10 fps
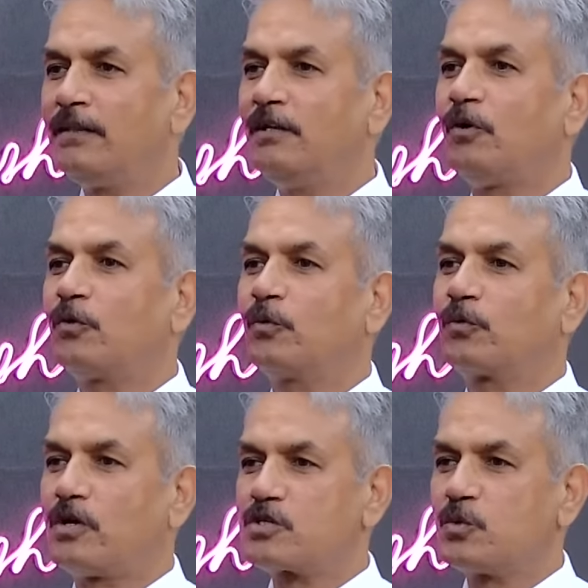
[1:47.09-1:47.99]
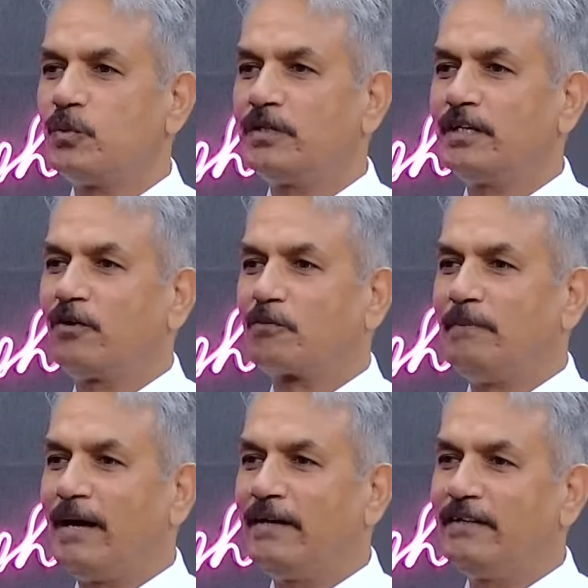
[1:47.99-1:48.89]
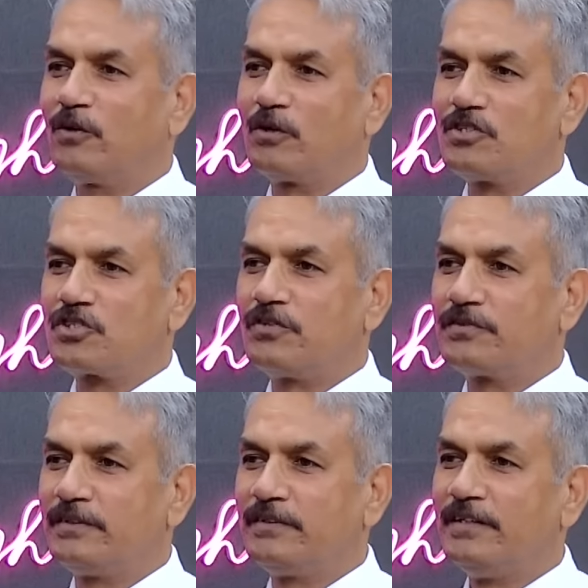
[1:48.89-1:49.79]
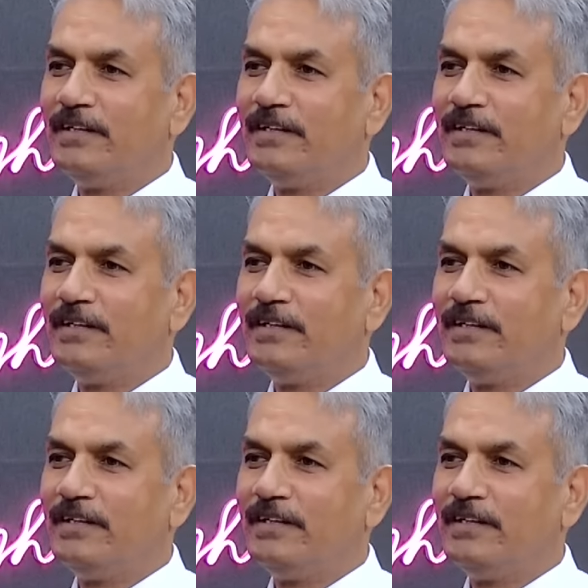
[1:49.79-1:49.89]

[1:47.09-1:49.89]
they wanted to cross over, they got married, they got the children,